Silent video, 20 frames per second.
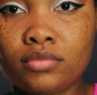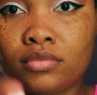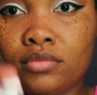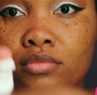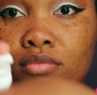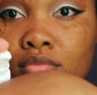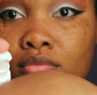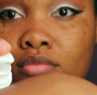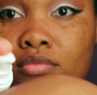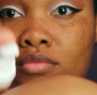
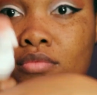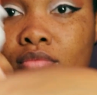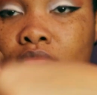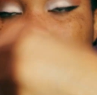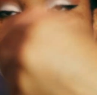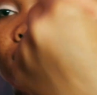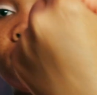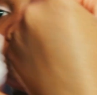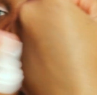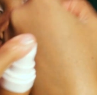impression
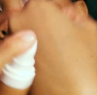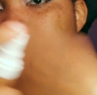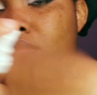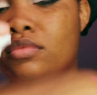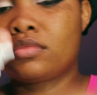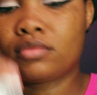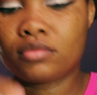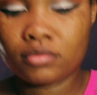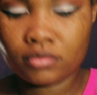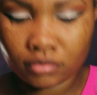on this
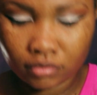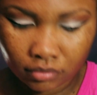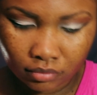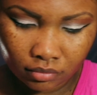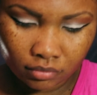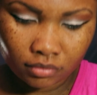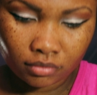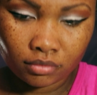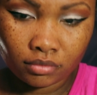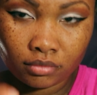Fenty
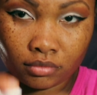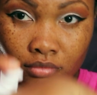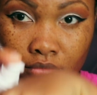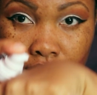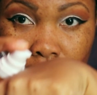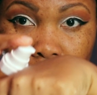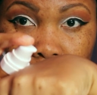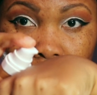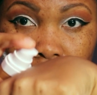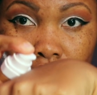Beauty
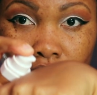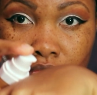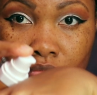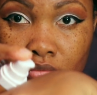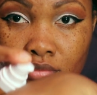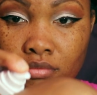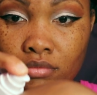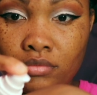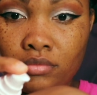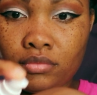
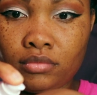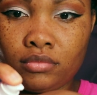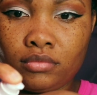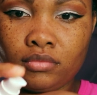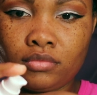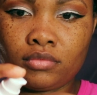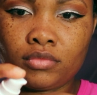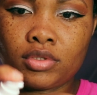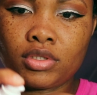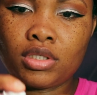foundation in the
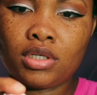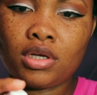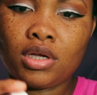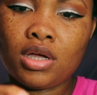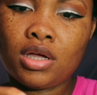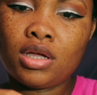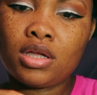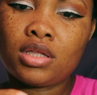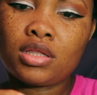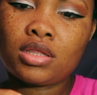color
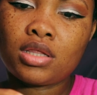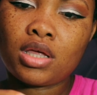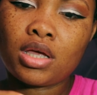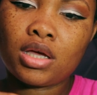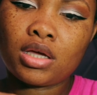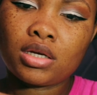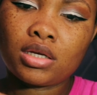420.